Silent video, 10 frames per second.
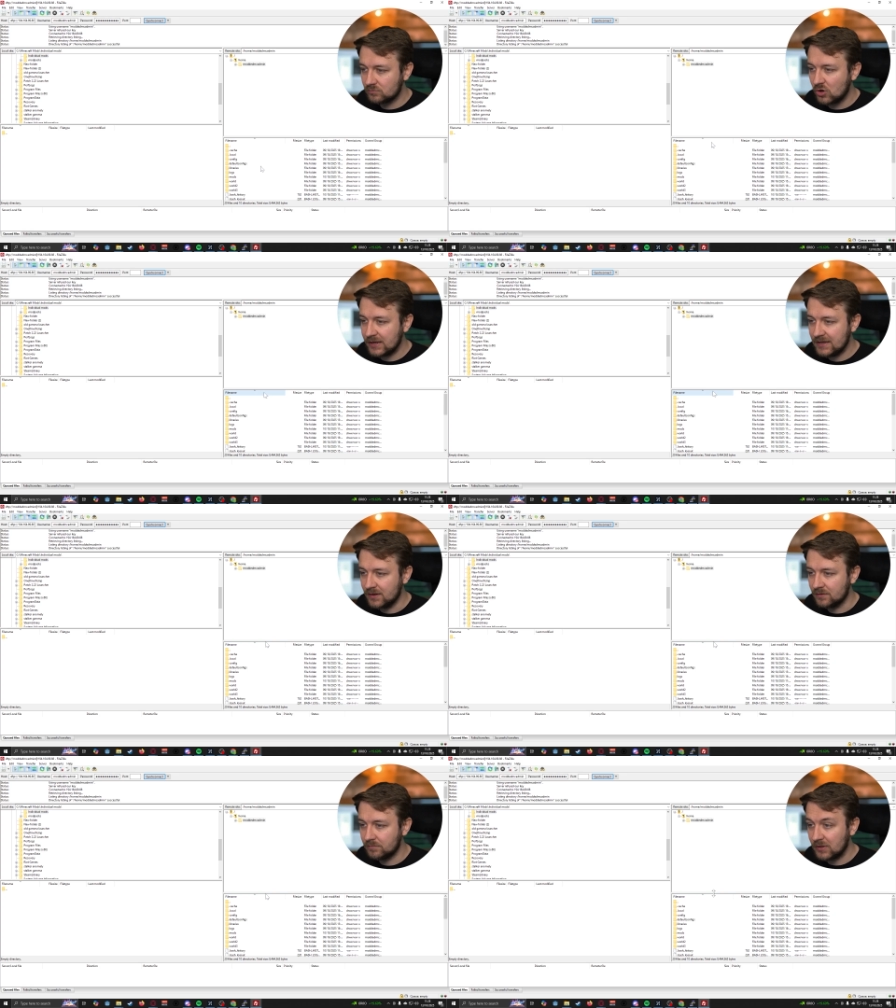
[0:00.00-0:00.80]
right
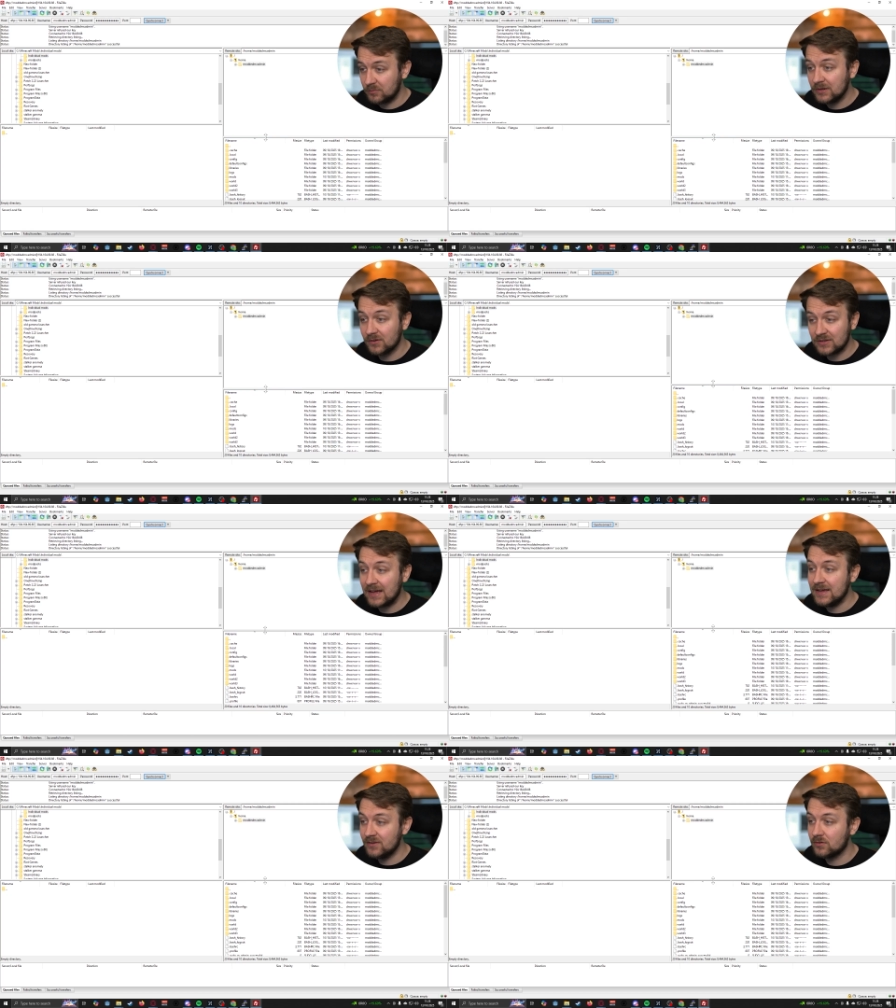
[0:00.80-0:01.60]
here. That's because
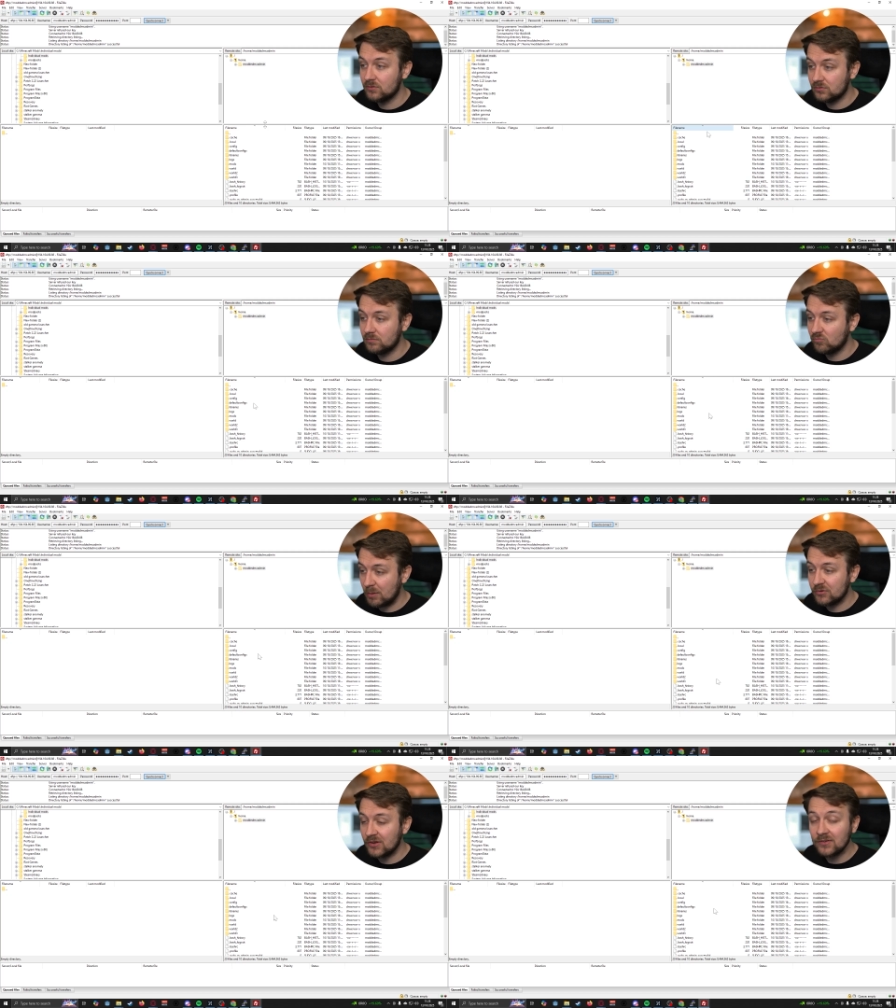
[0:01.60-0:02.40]
that is
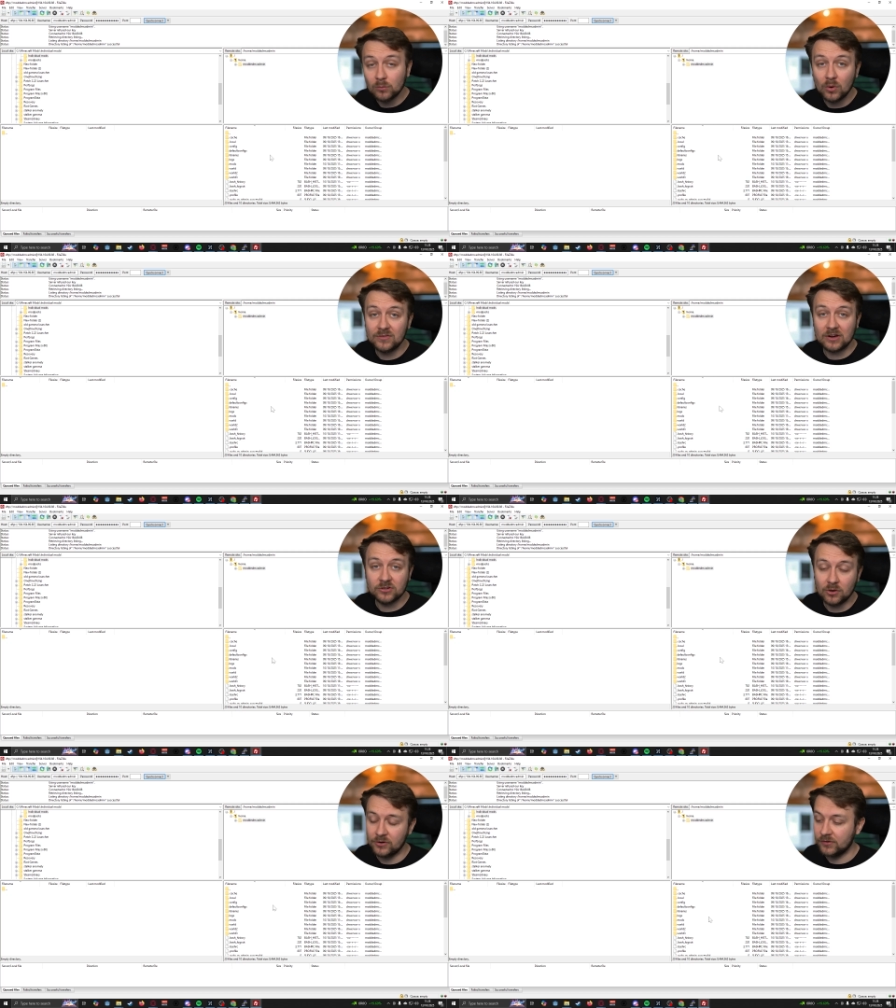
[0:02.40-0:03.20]
representing what is
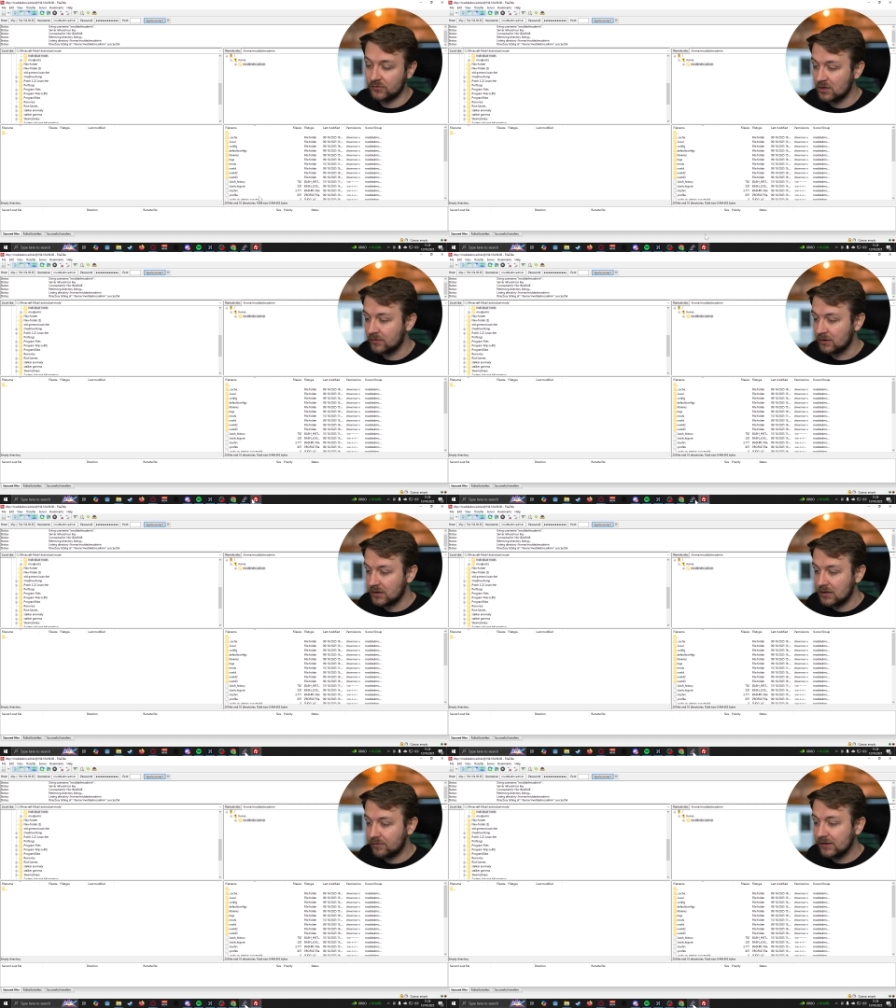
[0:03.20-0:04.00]
actually on our server.
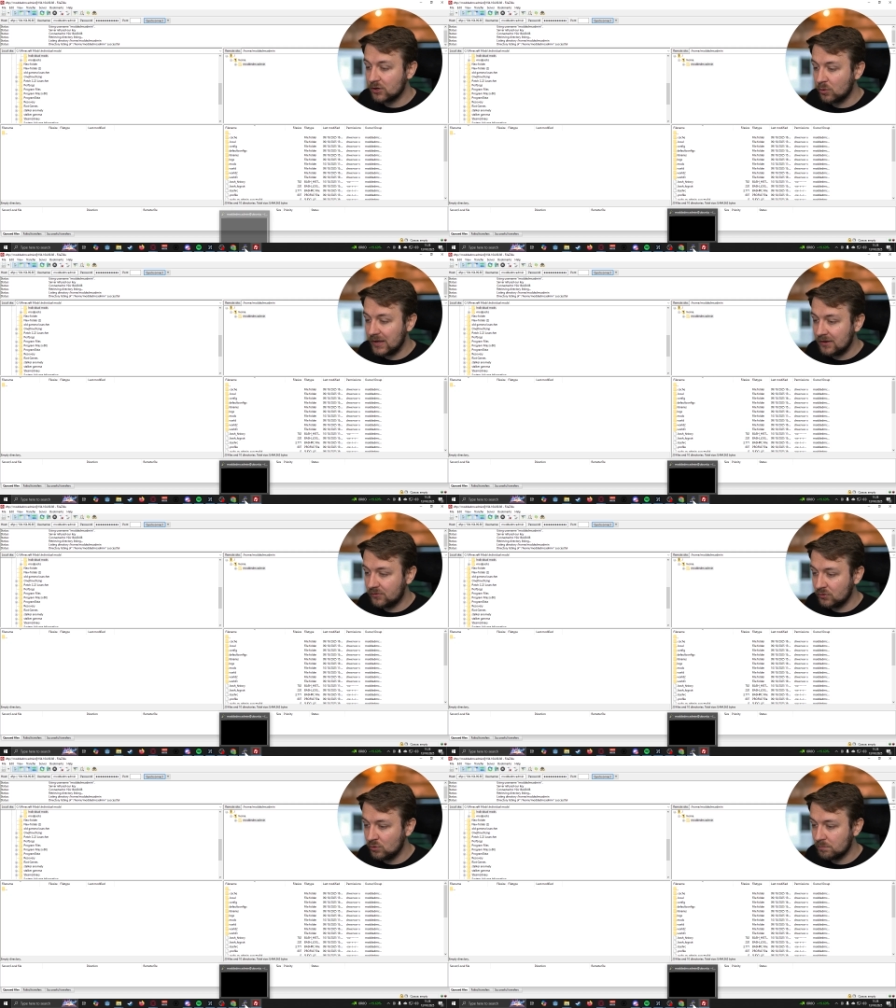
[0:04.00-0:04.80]
If I go
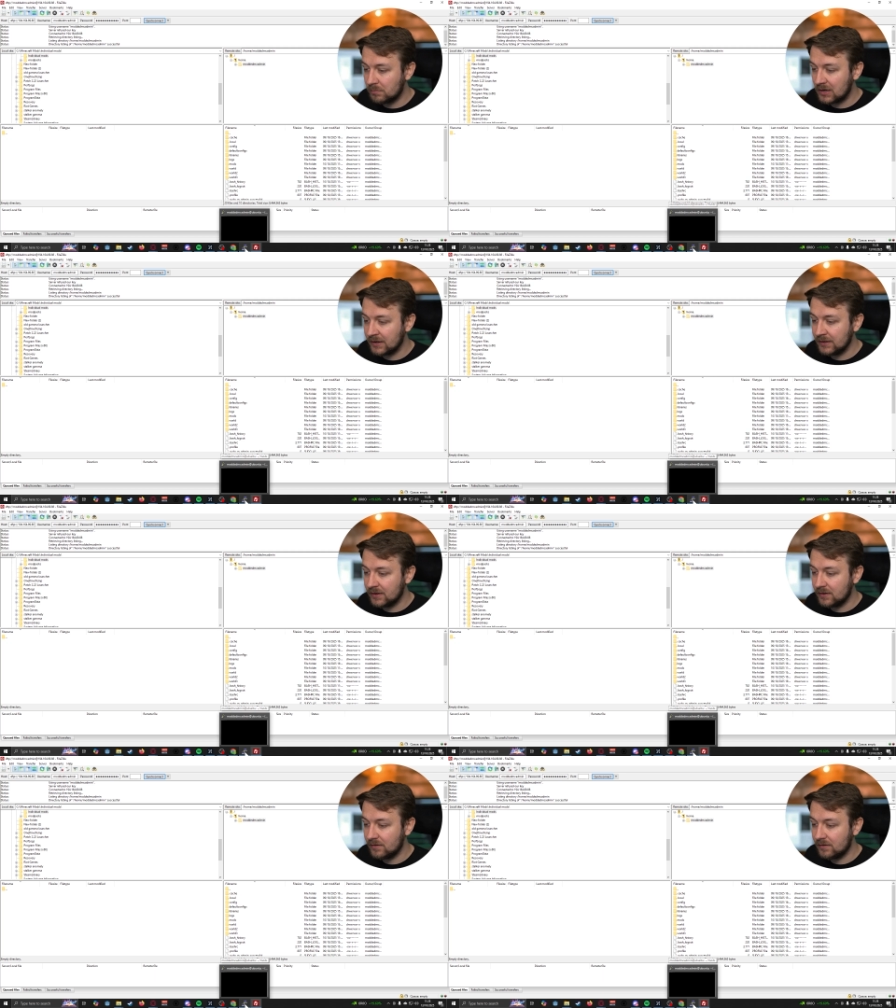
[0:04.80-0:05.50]
into my